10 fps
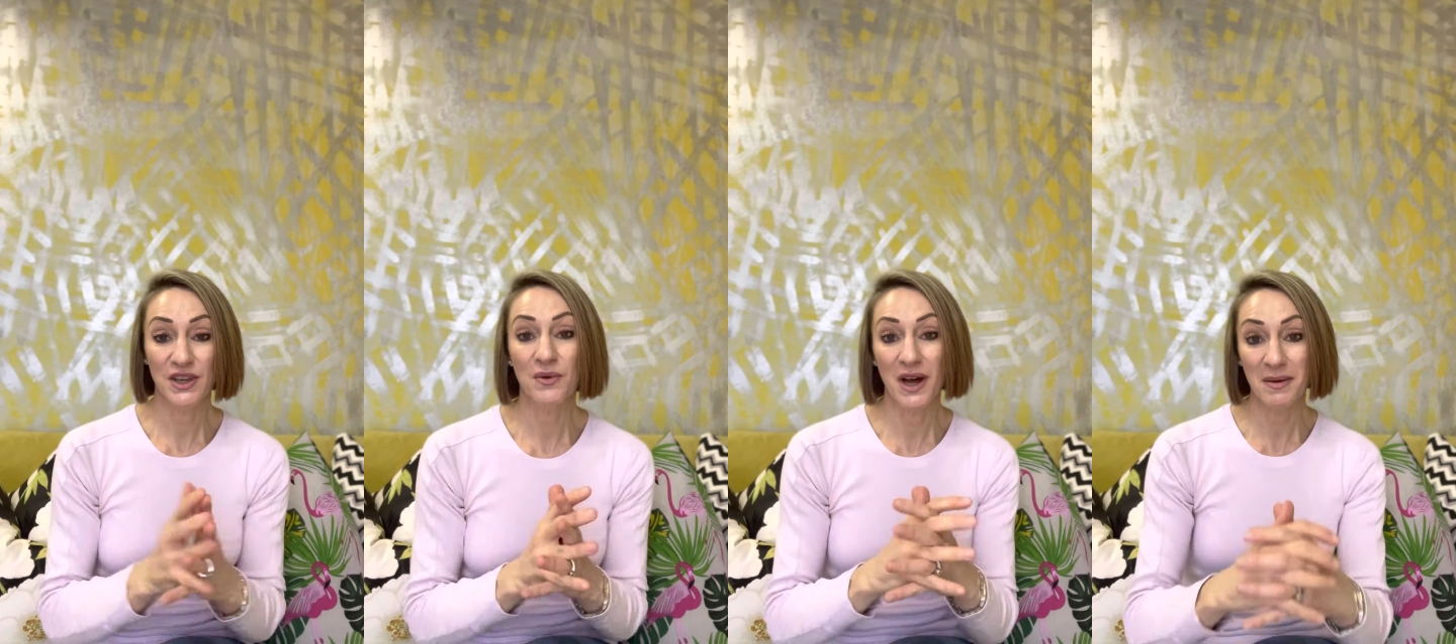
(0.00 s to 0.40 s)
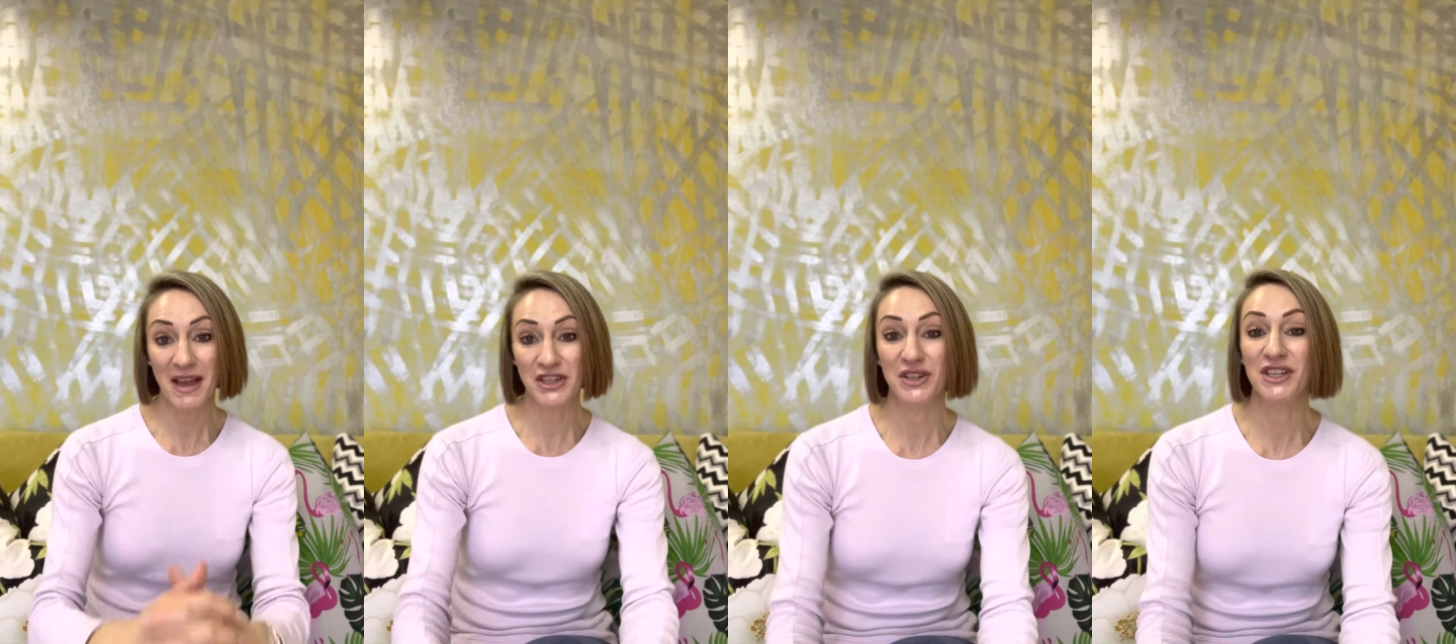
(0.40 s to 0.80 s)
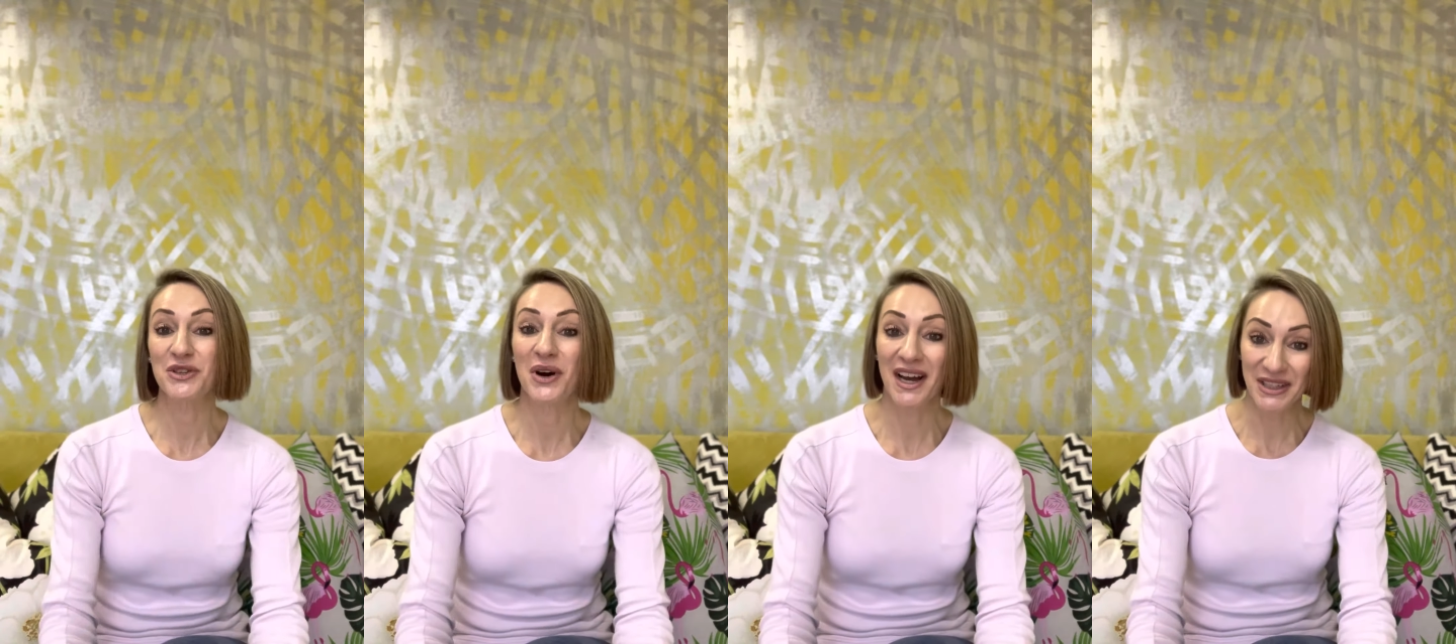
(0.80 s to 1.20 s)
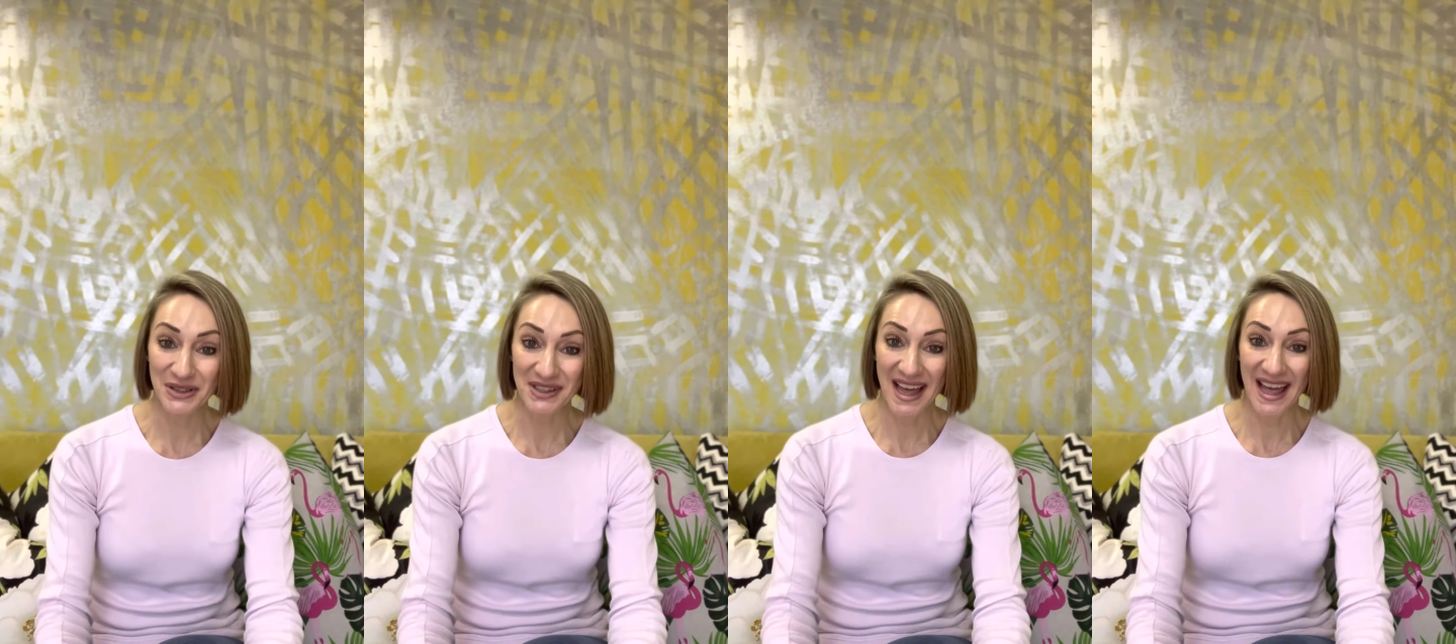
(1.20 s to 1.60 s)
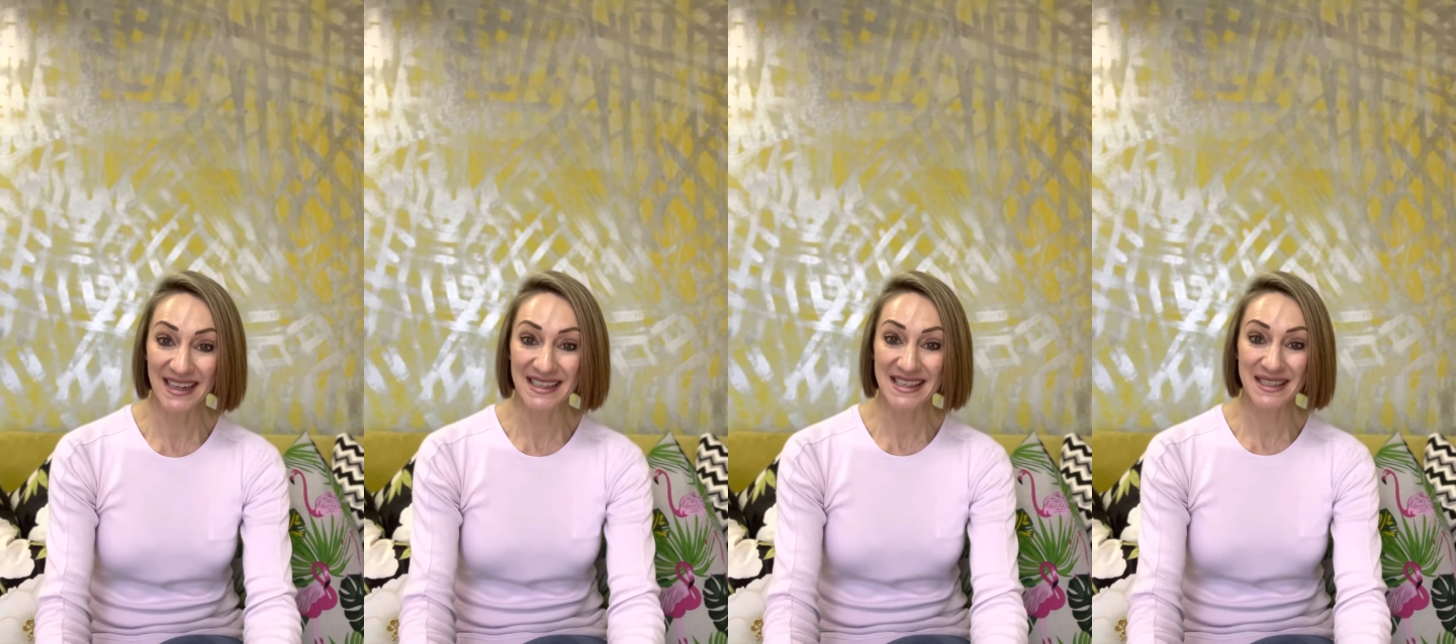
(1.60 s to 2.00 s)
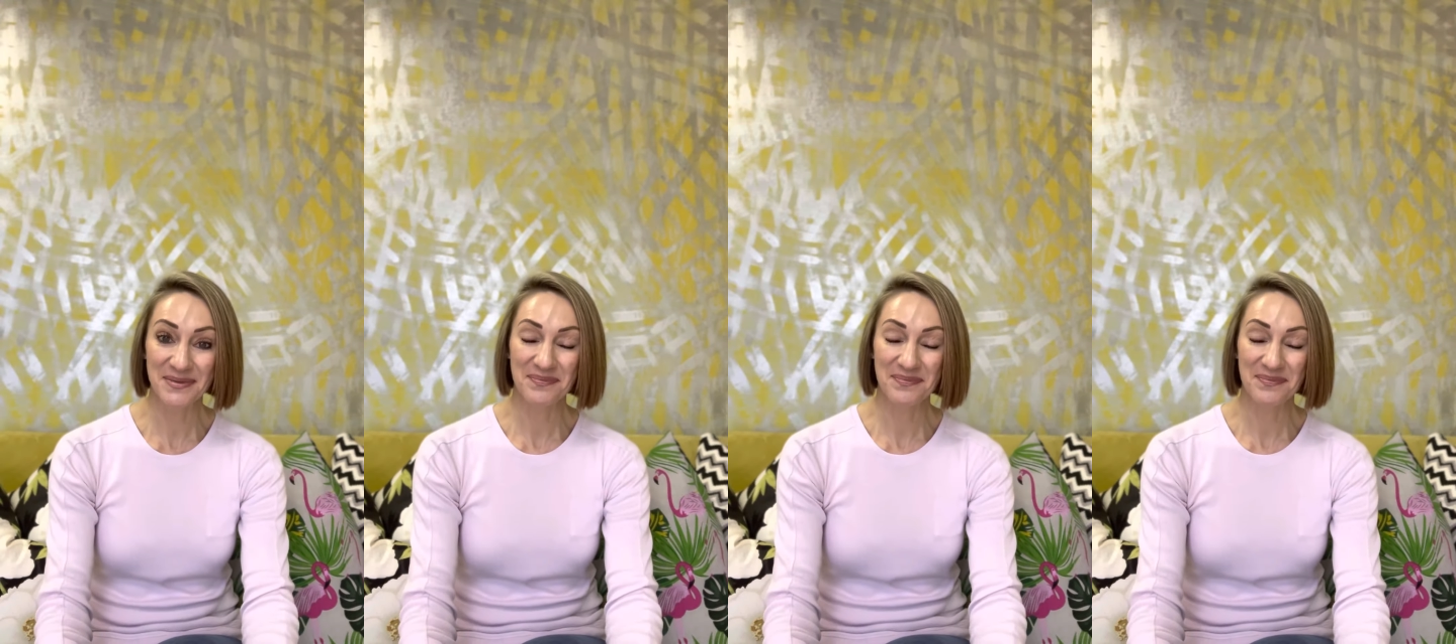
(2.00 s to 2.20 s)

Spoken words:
want to make sure that you are in good hands.